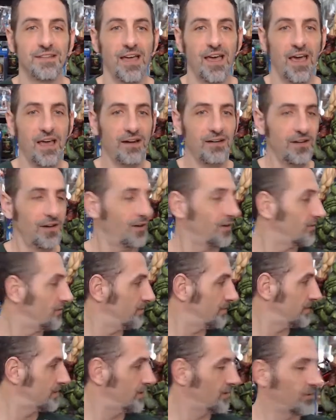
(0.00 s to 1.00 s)
I don't know
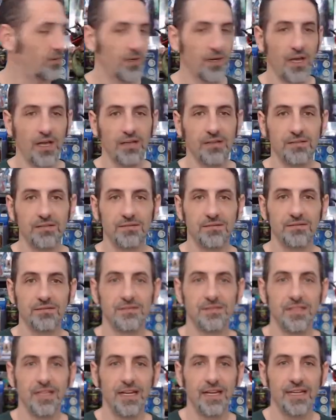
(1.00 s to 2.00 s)
what's going on.
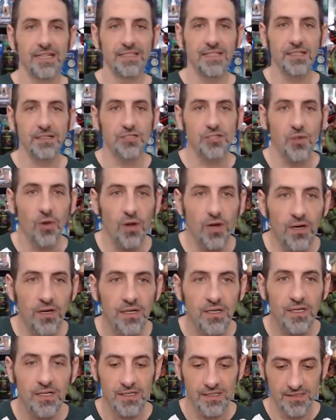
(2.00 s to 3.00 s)
Is it a
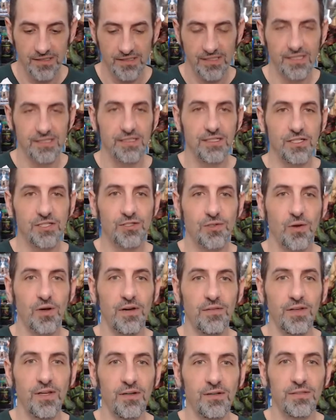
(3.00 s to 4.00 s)
shorter? Is it a
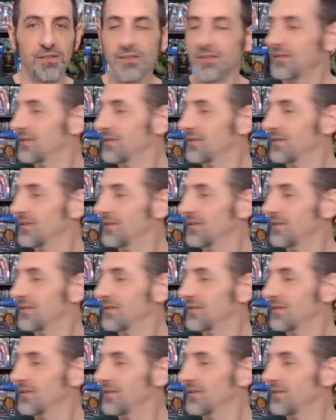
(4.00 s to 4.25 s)
shorter view?